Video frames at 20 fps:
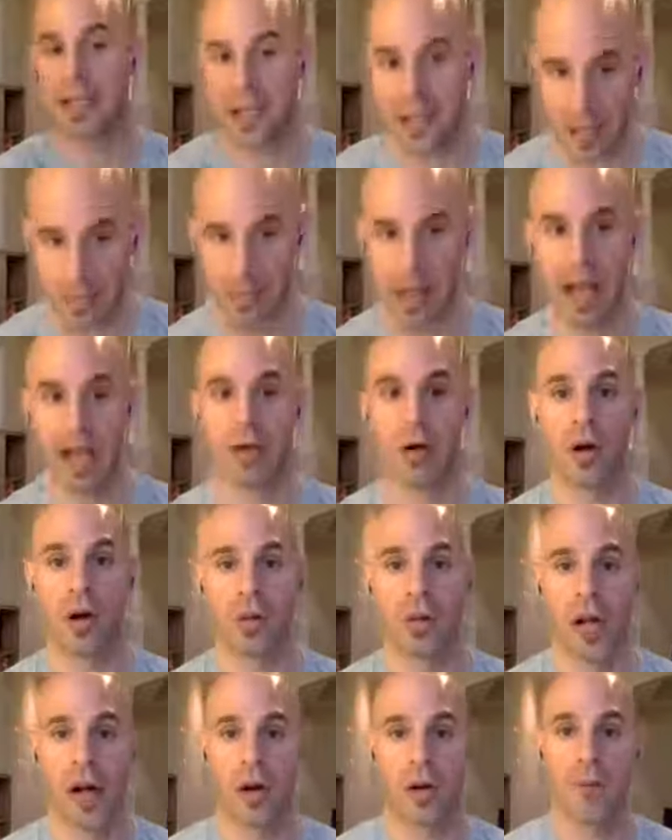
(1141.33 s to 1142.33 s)
get back
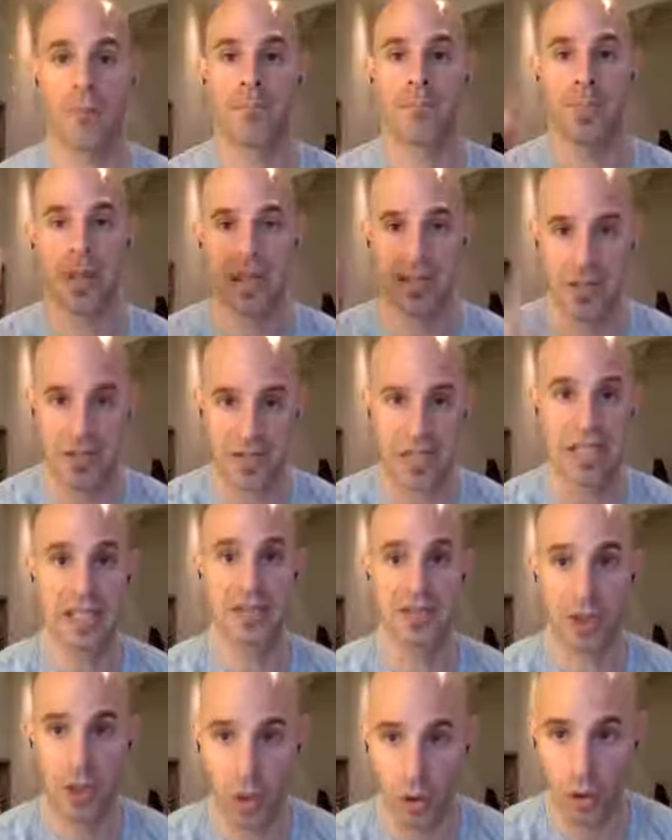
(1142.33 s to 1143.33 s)
on there because it
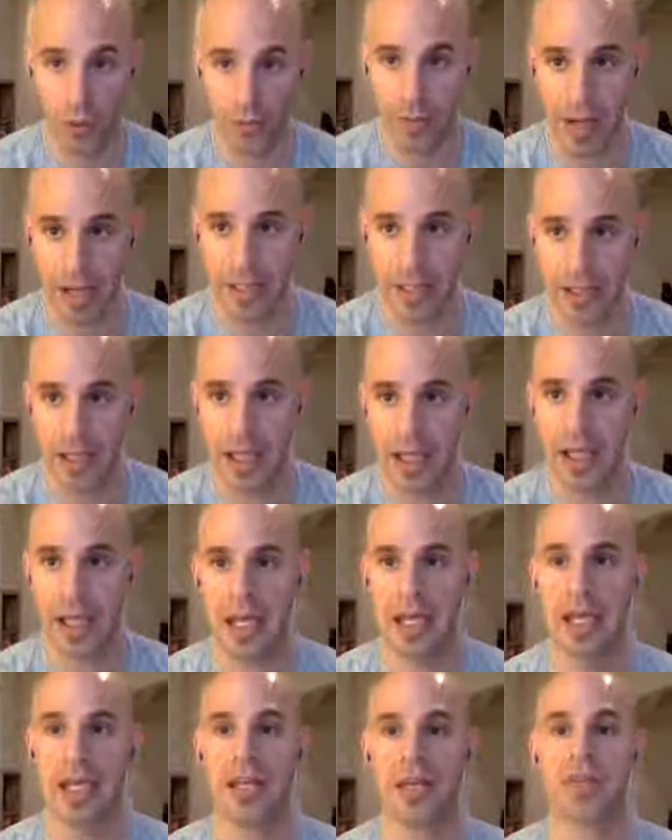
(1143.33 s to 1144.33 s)
is a gold mine.
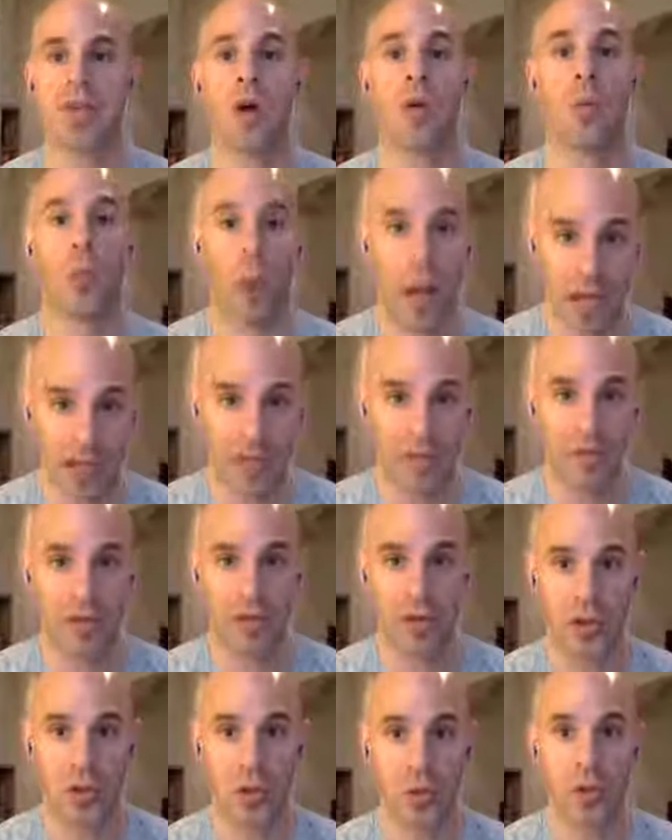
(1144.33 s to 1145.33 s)
It is waiting
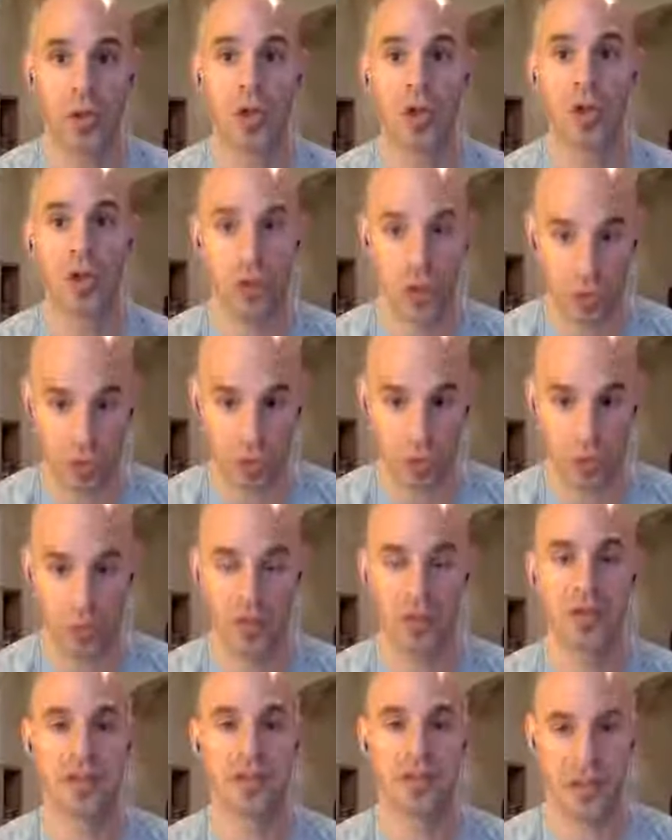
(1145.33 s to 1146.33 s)
for you
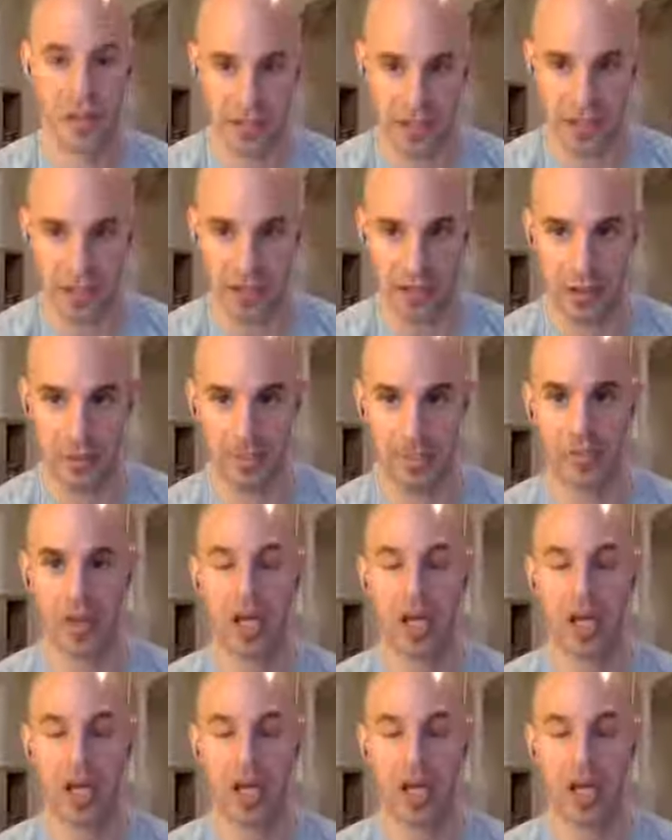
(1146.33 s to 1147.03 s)
to succeed.